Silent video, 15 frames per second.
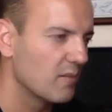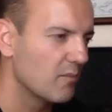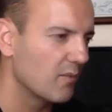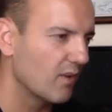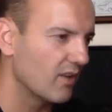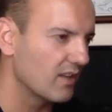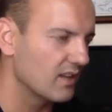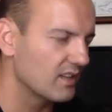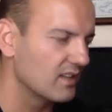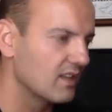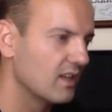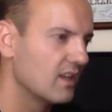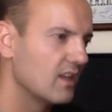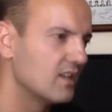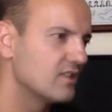project,
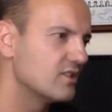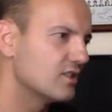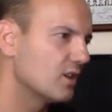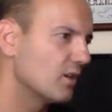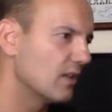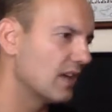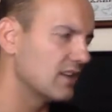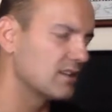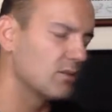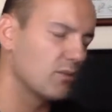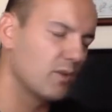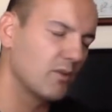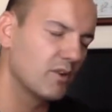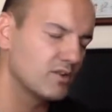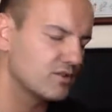so that
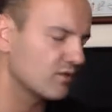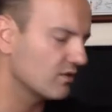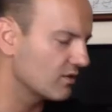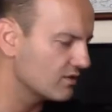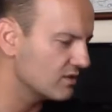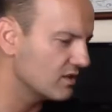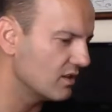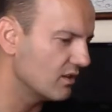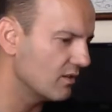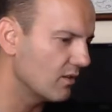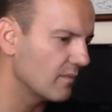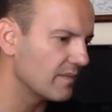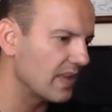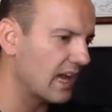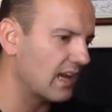we want to
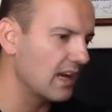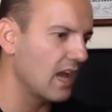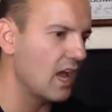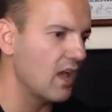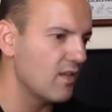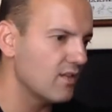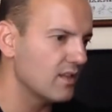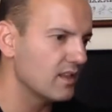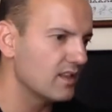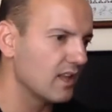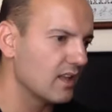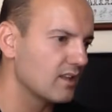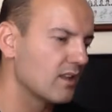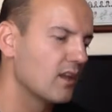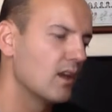continue. And I think
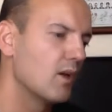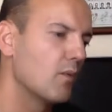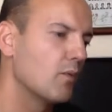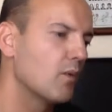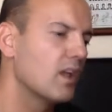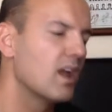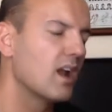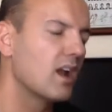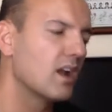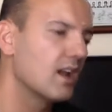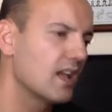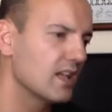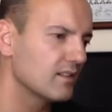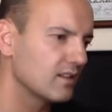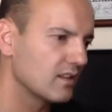that we
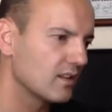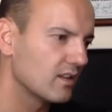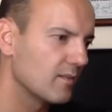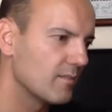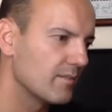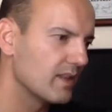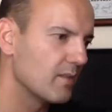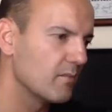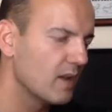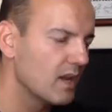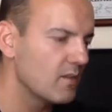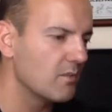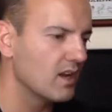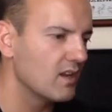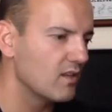learned many,
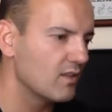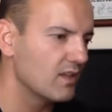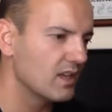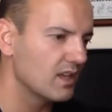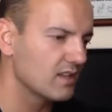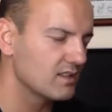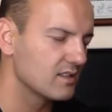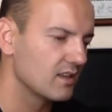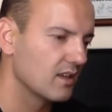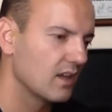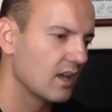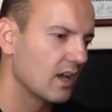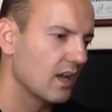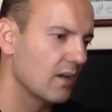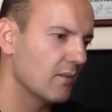many things
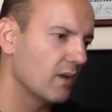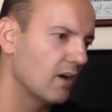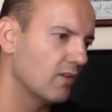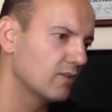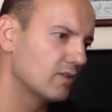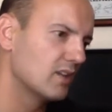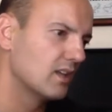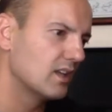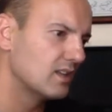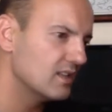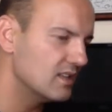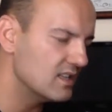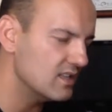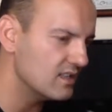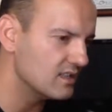about
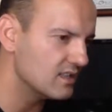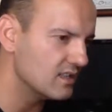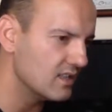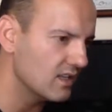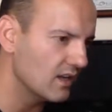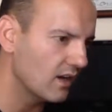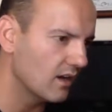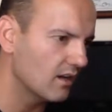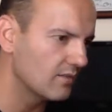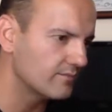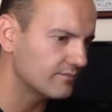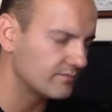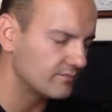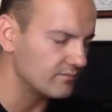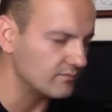this year,
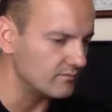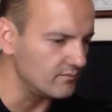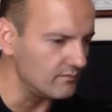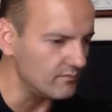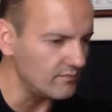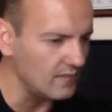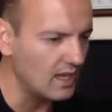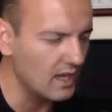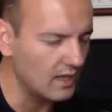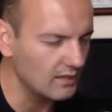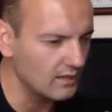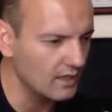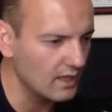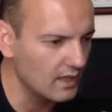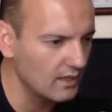
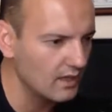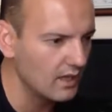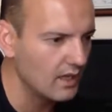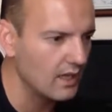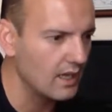and then